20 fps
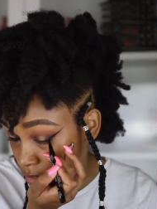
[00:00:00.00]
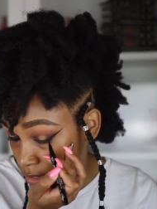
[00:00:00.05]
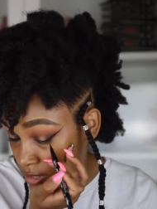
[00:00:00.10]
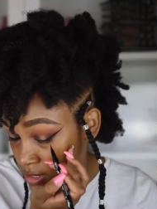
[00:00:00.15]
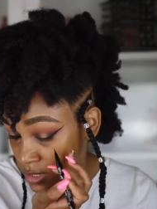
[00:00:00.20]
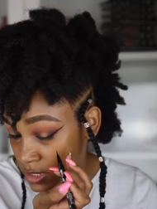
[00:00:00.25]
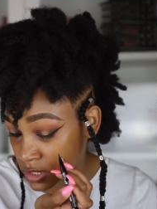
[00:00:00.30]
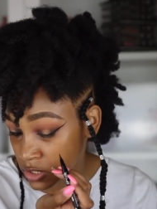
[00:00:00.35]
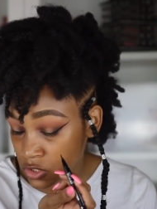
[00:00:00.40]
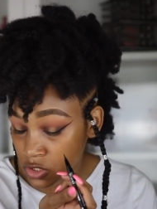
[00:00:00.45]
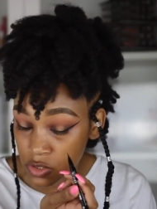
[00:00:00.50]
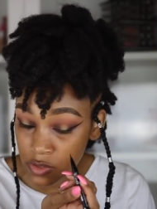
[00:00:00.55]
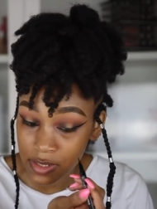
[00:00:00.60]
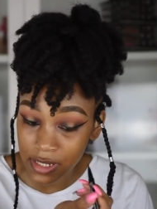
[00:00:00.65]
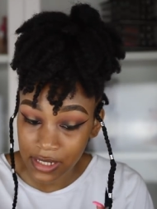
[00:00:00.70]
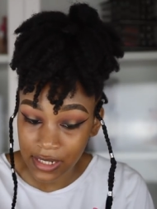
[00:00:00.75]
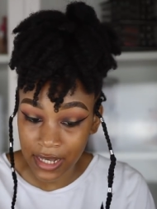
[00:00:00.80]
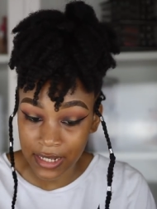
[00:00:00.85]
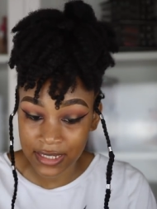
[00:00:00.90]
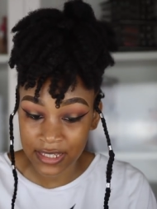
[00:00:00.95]
that she's
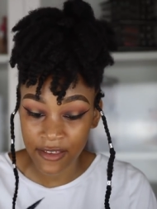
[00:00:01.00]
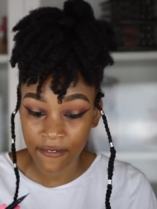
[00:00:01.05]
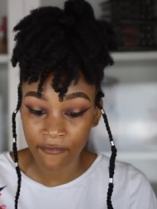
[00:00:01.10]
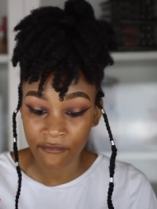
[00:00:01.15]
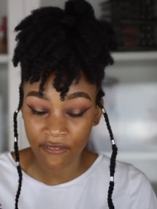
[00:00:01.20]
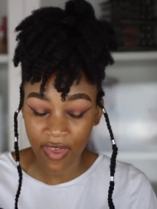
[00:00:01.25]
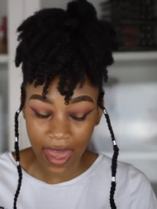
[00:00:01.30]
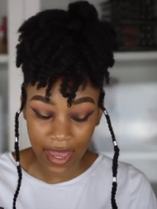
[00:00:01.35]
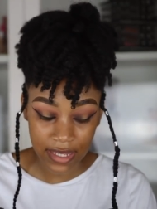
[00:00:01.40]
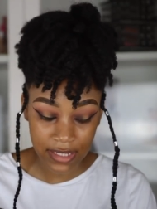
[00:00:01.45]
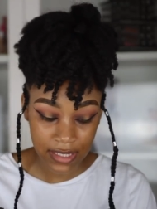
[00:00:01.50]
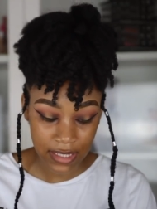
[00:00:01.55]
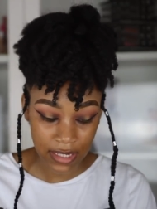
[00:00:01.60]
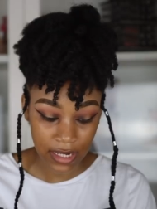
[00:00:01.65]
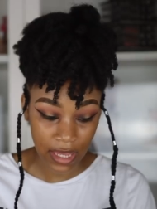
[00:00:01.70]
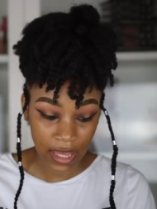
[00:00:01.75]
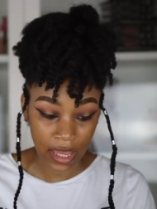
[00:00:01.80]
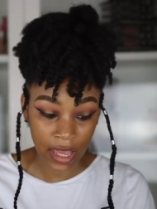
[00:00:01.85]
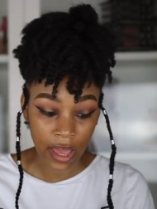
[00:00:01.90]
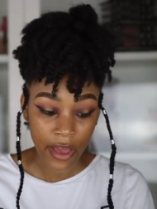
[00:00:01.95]
choosing not to
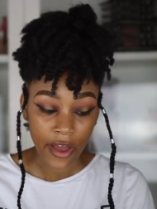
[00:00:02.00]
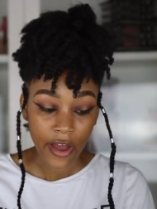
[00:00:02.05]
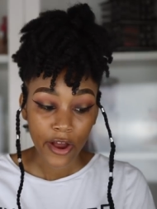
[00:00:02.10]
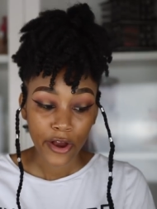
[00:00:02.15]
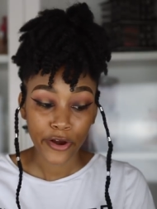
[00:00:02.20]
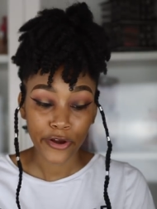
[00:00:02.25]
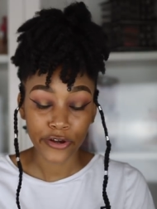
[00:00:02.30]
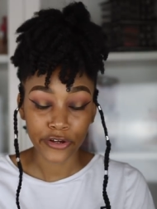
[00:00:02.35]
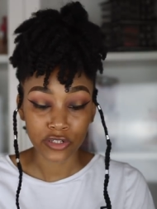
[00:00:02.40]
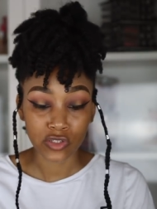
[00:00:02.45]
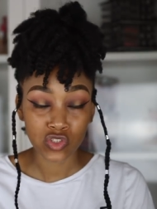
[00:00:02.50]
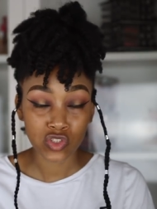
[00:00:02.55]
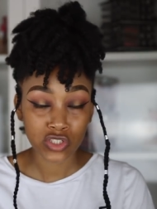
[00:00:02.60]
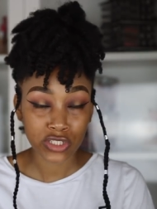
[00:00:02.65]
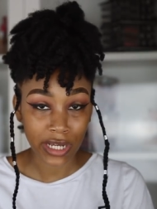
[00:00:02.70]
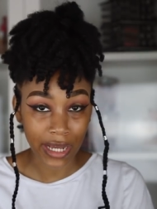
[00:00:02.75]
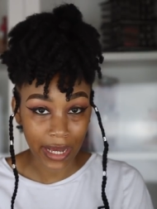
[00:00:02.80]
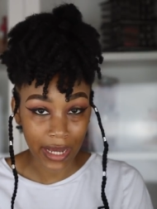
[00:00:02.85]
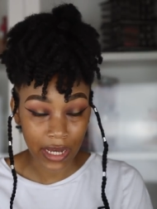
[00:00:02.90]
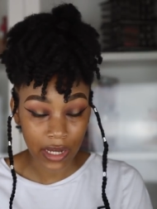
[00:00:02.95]
vaccinate her
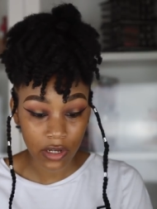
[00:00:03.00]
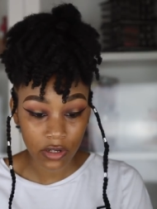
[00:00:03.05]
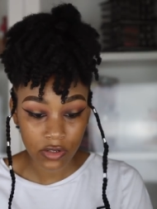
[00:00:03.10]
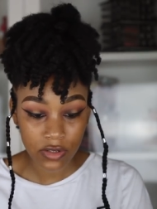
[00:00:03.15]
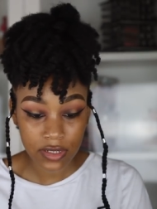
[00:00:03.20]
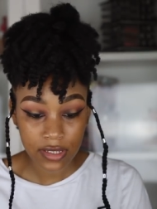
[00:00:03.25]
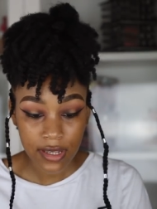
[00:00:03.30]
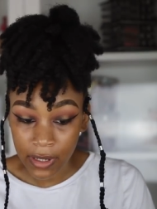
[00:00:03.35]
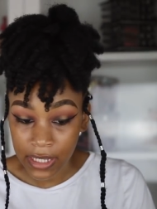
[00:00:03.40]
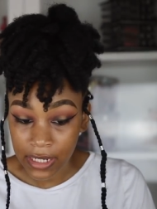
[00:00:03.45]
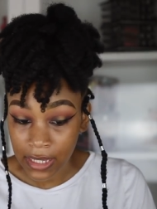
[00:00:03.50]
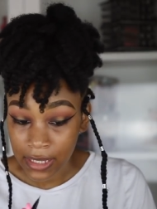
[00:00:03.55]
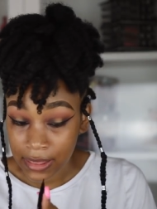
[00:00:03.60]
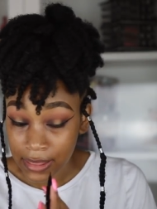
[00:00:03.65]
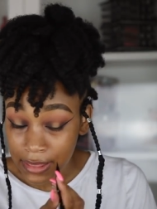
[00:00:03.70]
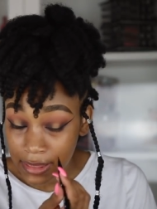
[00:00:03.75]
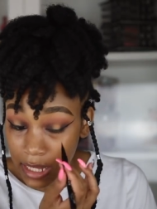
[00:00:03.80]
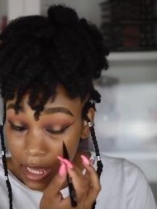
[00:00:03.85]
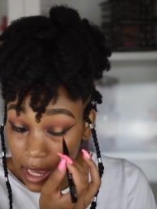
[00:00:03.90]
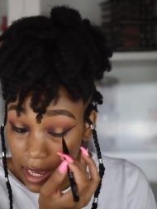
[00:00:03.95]
child, and a
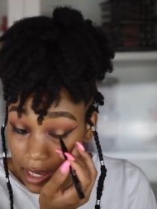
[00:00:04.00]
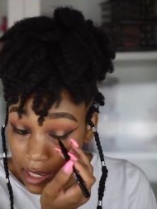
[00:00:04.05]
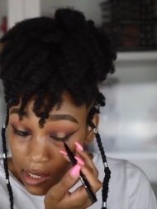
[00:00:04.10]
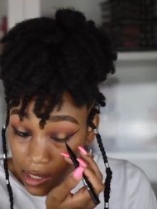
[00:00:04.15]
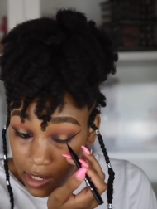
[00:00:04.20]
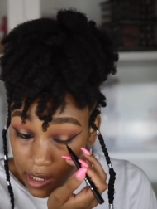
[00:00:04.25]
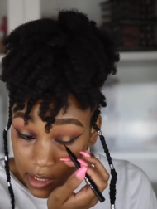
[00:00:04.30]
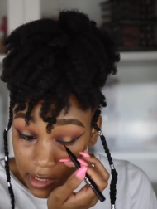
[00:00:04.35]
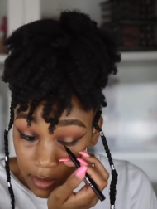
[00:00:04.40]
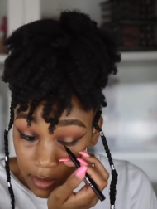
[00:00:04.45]
lot